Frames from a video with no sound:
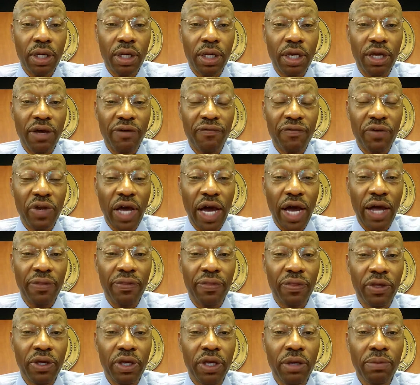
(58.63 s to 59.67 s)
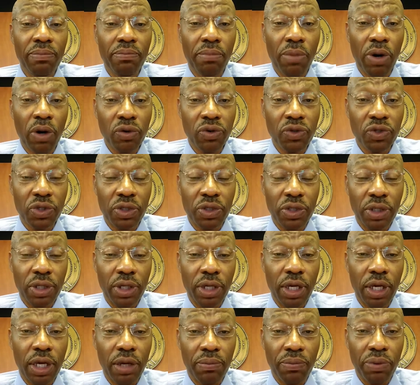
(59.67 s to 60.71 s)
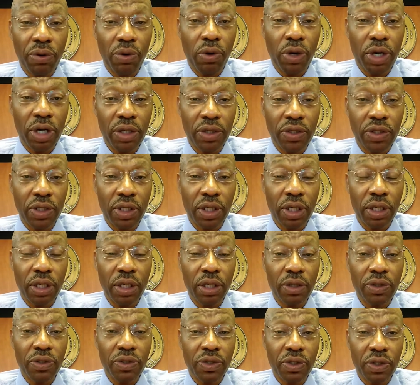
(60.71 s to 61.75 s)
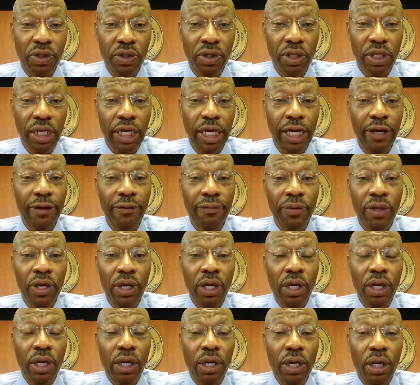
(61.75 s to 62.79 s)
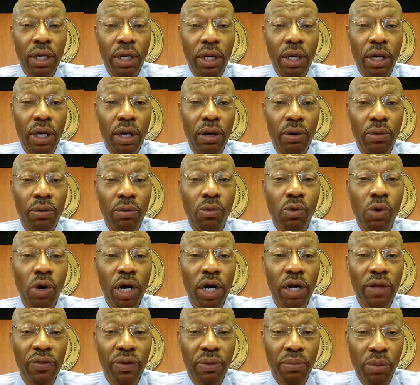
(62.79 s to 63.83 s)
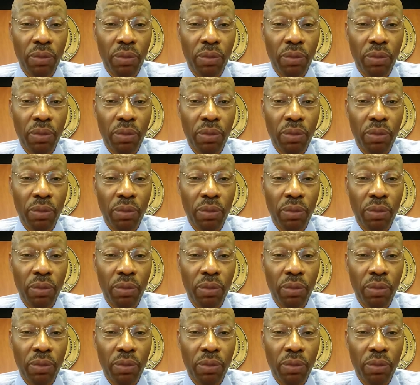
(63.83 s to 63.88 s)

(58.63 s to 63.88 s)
if not the most important skill, certainly one of the